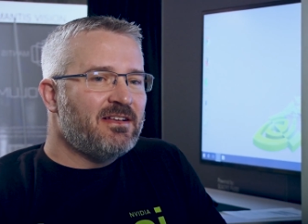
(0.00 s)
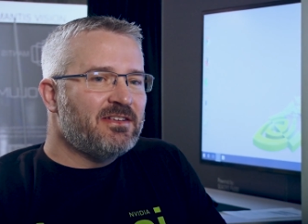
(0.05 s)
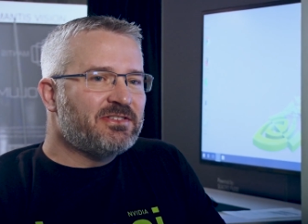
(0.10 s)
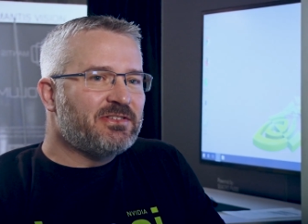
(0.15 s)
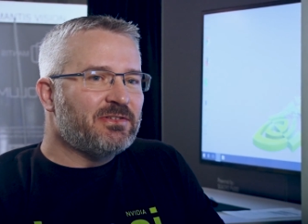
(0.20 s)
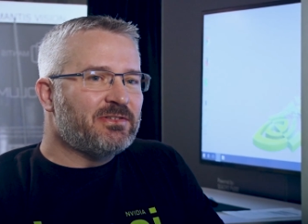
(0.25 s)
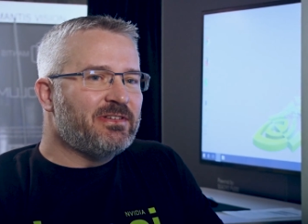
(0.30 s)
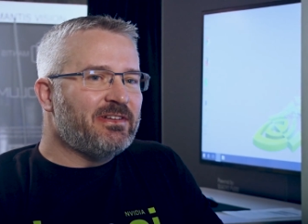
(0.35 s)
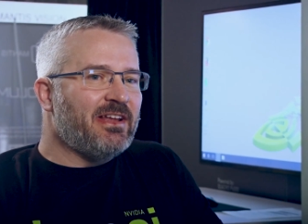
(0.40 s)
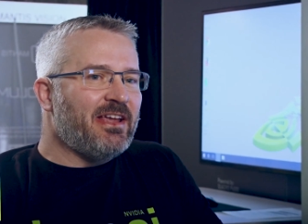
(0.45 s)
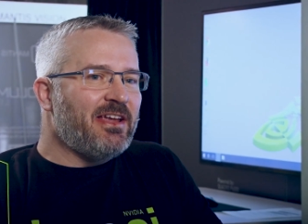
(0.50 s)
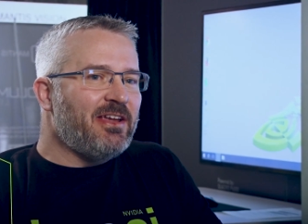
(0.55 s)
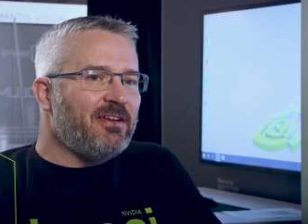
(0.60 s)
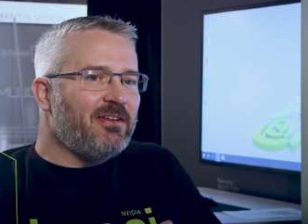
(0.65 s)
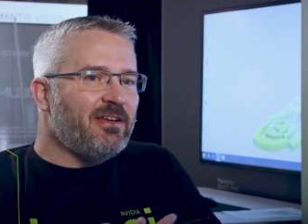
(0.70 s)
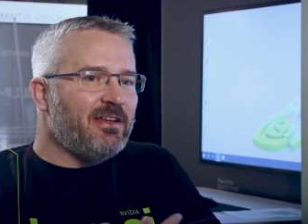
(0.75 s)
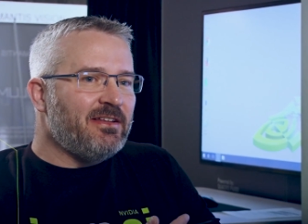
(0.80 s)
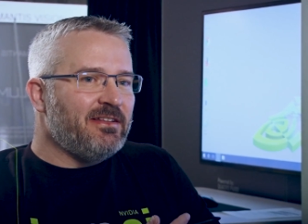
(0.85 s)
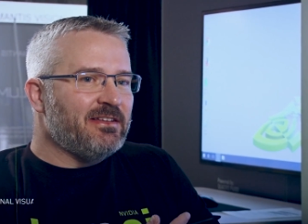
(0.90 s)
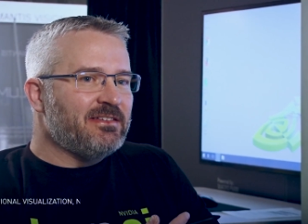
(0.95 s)
So today,
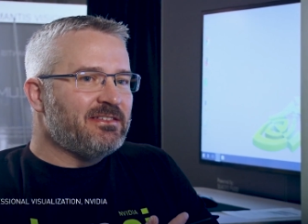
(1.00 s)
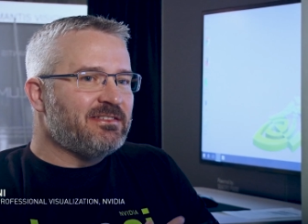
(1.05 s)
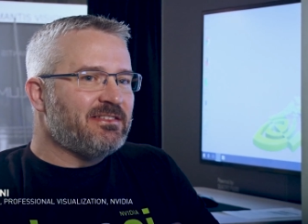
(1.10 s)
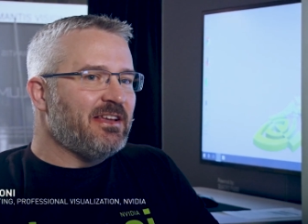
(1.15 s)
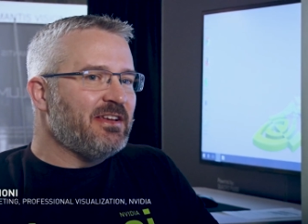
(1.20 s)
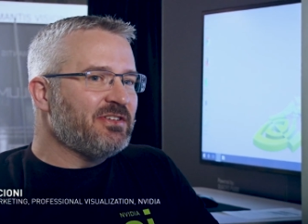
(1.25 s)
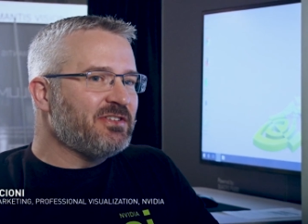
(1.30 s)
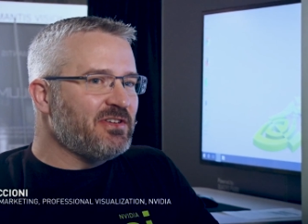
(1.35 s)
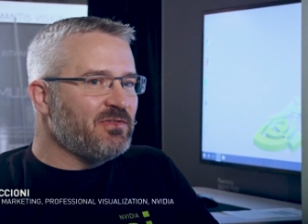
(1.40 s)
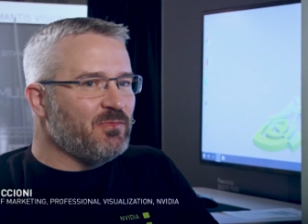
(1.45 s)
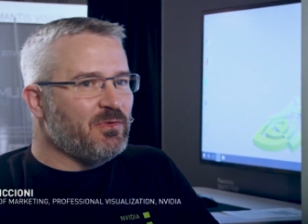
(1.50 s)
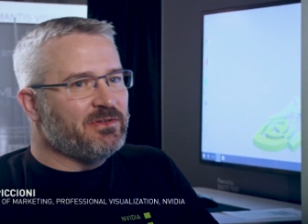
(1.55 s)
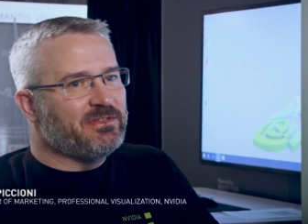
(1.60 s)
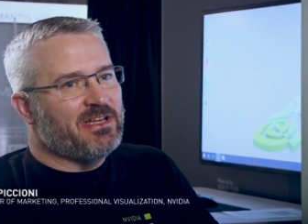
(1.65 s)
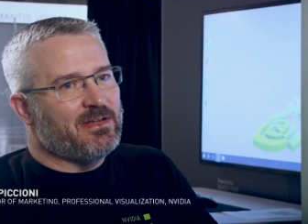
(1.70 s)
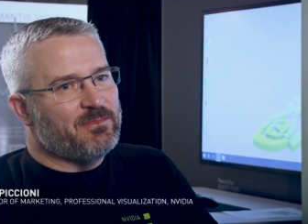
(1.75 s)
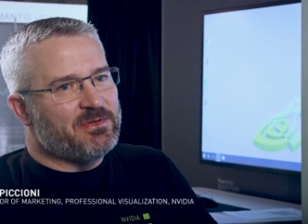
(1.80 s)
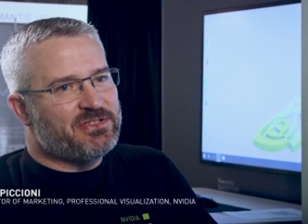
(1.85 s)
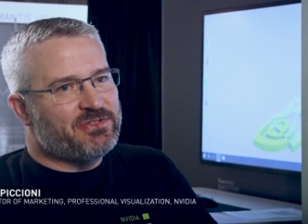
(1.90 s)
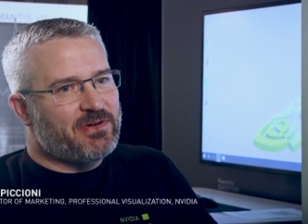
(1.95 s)
in this station, we're
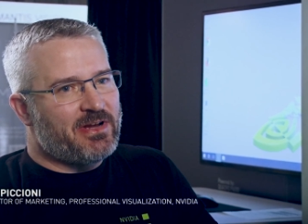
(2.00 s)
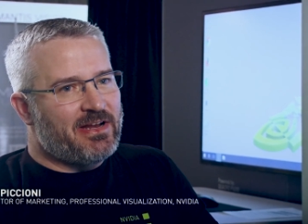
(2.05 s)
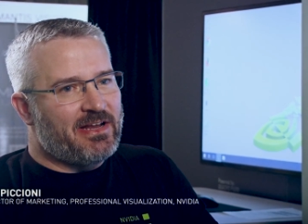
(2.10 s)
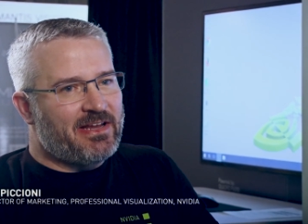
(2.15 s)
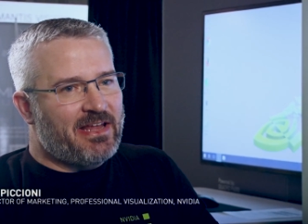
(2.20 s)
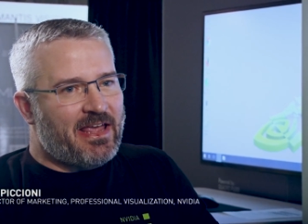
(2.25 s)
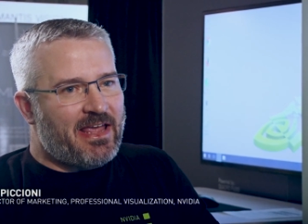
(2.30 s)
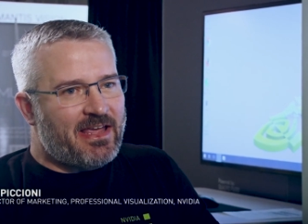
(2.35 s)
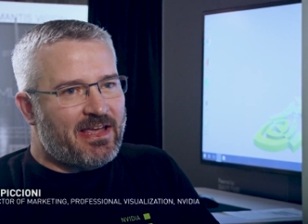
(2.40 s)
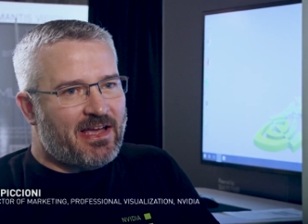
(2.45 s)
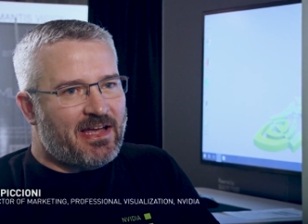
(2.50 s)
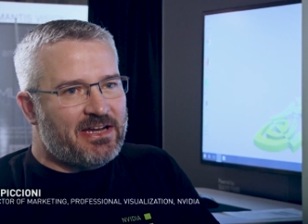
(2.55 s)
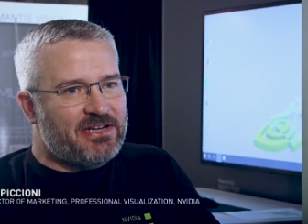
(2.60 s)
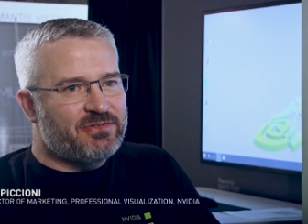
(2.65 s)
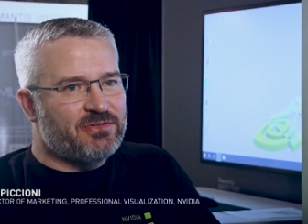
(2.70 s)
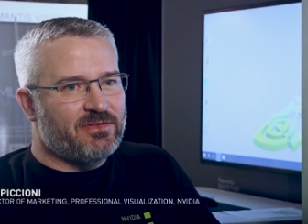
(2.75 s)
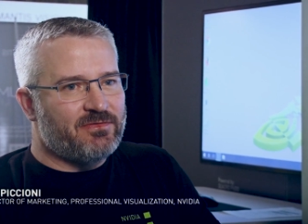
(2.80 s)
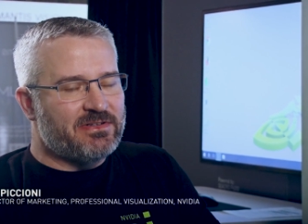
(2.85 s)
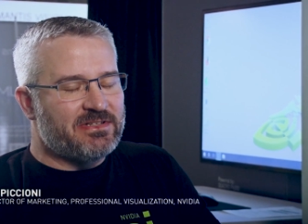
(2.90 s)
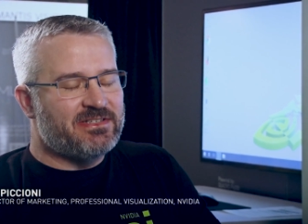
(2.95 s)
demonstrating
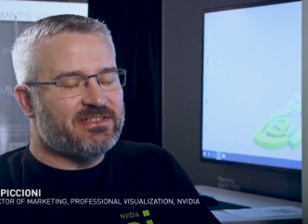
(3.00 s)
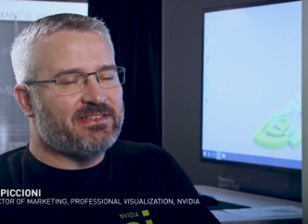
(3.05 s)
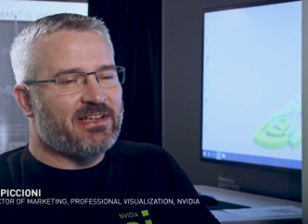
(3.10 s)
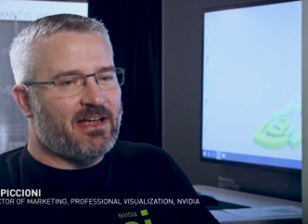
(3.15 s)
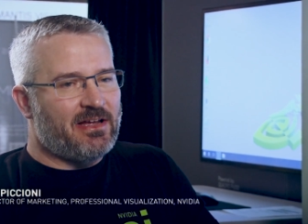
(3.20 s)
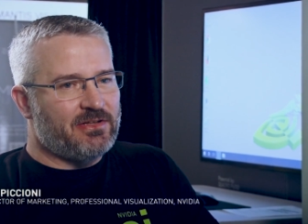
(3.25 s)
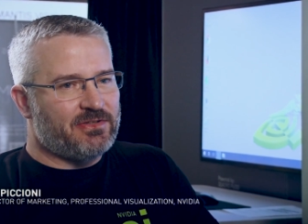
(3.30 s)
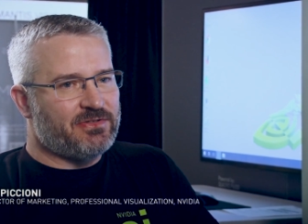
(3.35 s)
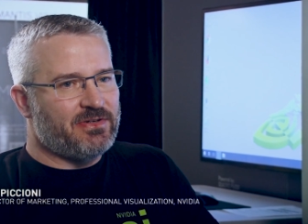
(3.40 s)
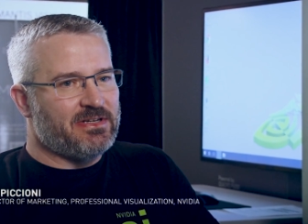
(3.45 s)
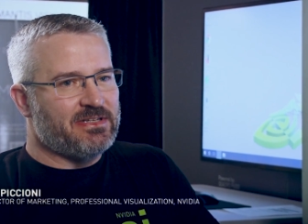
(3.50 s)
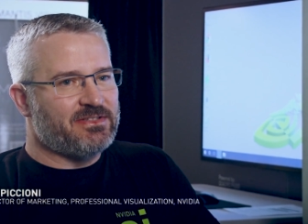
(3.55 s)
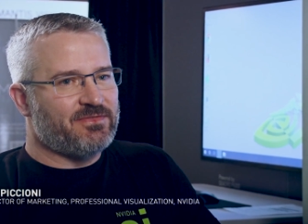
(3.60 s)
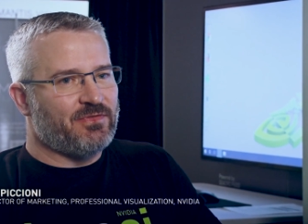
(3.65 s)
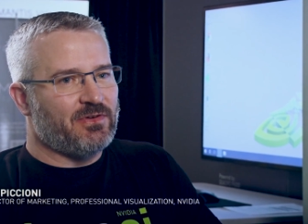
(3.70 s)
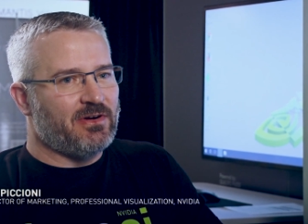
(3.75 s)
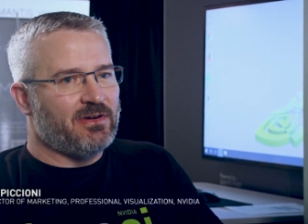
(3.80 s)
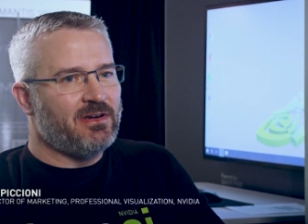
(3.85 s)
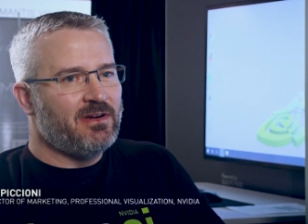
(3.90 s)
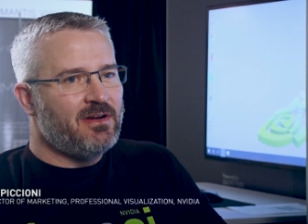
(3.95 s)
AI-driven style
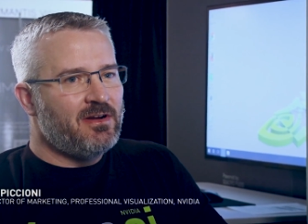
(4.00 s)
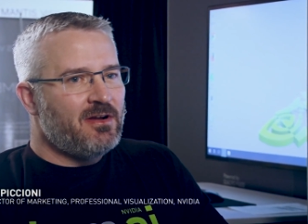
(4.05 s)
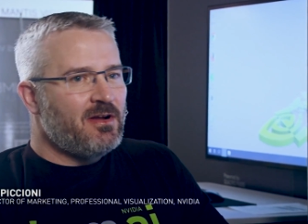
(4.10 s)
transfer.